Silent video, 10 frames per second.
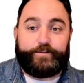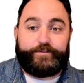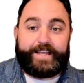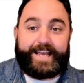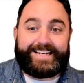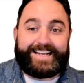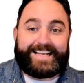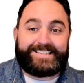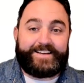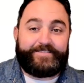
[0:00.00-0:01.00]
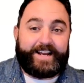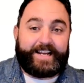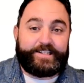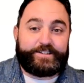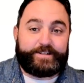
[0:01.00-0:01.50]
V8
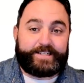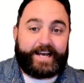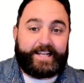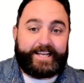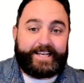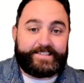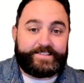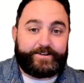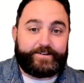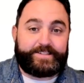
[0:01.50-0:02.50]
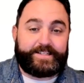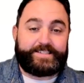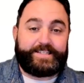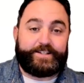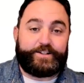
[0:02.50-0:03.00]
SF90 Stradale hits 0 to
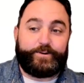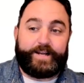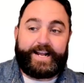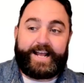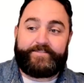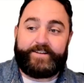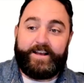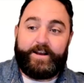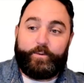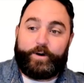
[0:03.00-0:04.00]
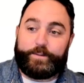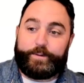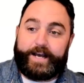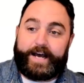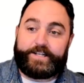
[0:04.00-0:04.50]
60 in 2.5, while the
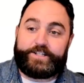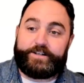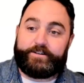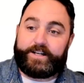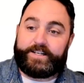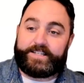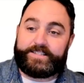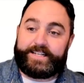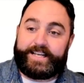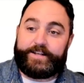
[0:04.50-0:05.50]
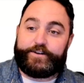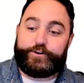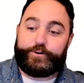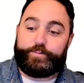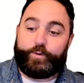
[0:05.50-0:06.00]
Bugatti Chiron does it in
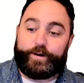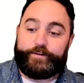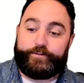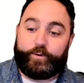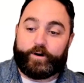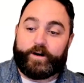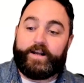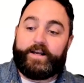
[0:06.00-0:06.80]
2.4.